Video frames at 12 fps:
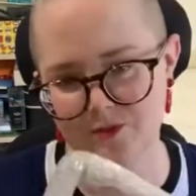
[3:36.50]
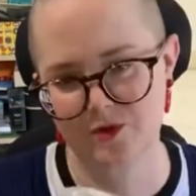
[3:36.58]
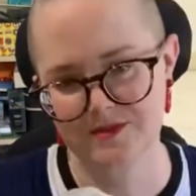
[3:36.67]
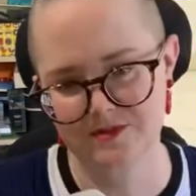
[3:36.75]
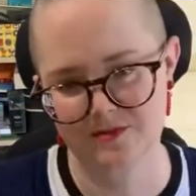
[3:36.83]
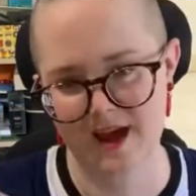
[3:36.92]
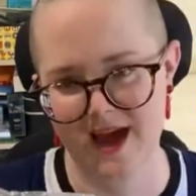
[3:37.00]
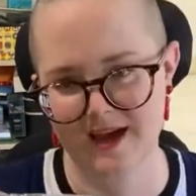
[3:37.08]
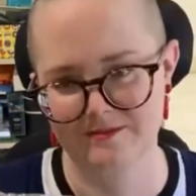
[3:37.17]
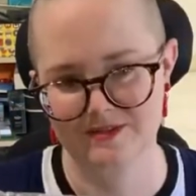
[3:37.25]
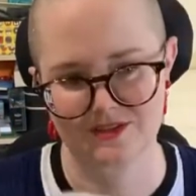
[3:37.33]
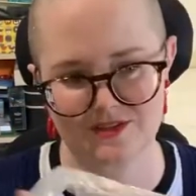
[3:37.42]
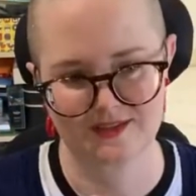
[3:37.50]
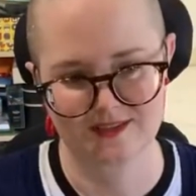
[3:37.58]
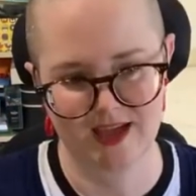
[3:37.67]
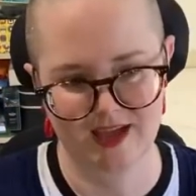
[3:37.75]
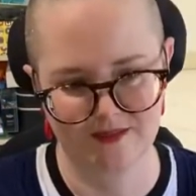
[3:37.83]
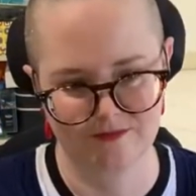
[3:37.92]
was wrapped, it just
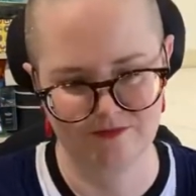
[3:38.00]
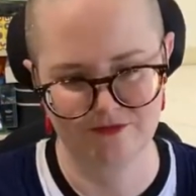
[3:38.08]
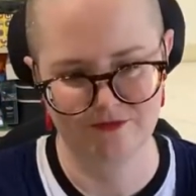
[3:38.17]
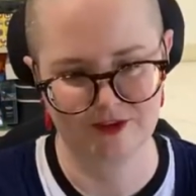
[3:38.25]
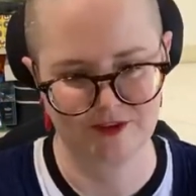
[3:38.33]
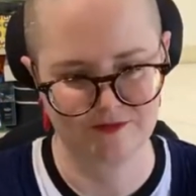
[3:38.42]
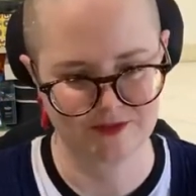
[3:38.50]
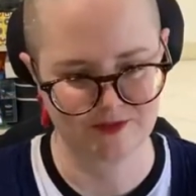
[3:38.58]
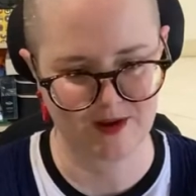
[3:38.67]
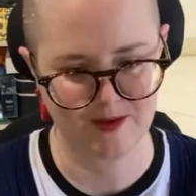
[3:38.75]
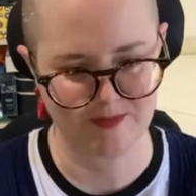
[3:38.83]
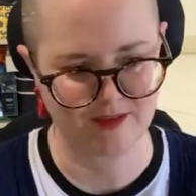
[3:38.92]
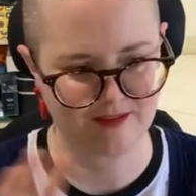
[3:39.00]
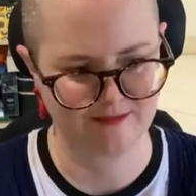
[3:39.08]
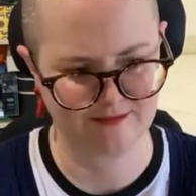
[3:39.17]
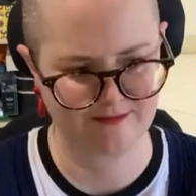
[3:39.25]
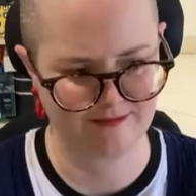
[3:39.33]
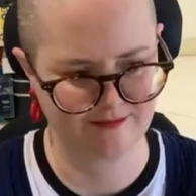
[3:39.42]
came free of its wrapping.
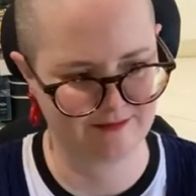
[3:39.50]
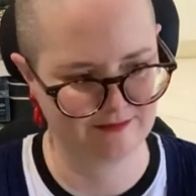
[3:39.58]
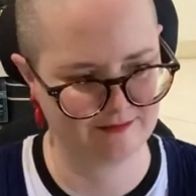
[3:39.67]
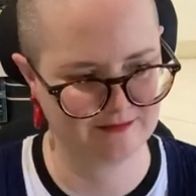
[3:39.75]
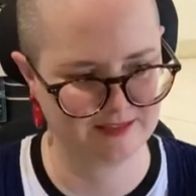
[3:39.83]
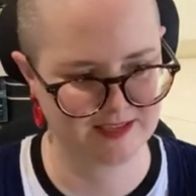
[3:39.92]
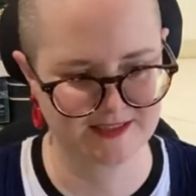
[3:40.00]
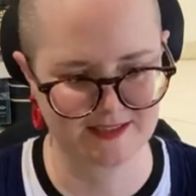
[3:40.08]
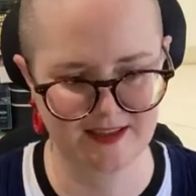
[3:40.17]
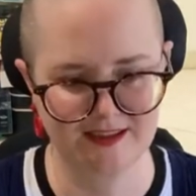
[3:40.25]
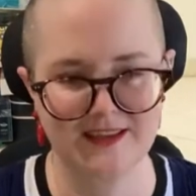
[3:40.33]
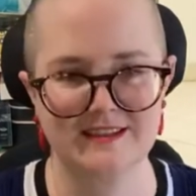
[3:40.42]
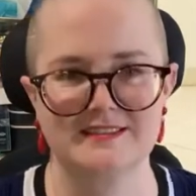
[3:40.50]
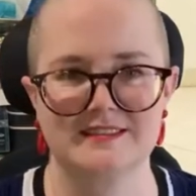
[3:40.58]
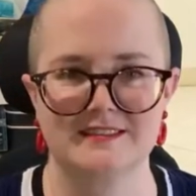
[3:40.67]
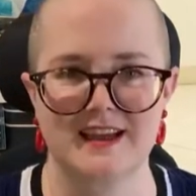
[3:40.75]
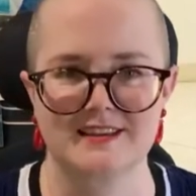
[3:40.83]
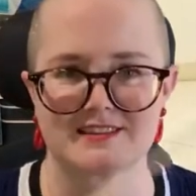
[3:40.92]
Guess lucky it
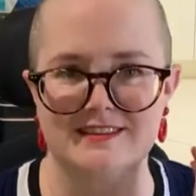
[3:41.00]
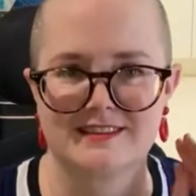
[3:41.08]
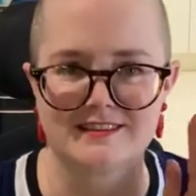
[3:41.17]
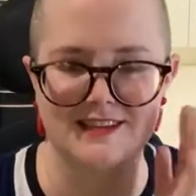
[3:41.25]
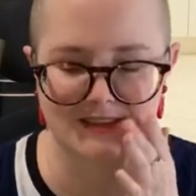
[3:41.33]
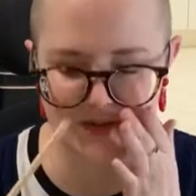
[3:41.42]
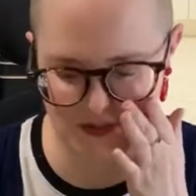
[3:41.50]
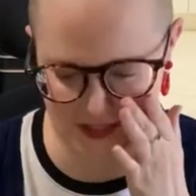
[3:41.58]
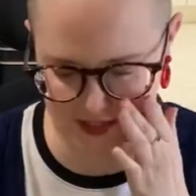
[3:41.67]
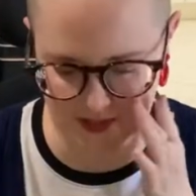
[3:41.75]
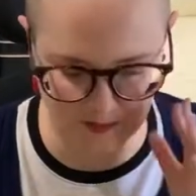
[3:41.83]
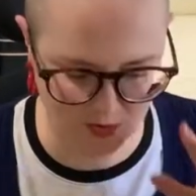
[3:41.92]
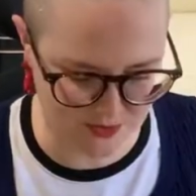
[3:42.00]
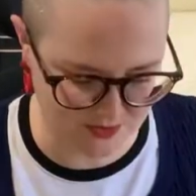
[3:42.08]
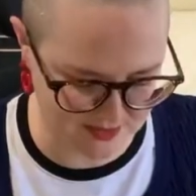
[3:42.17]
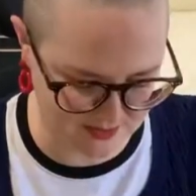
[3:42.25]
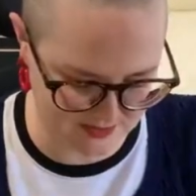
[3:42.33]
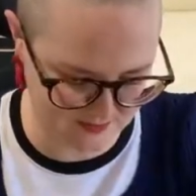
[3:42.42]
didn't actually get lost in the post.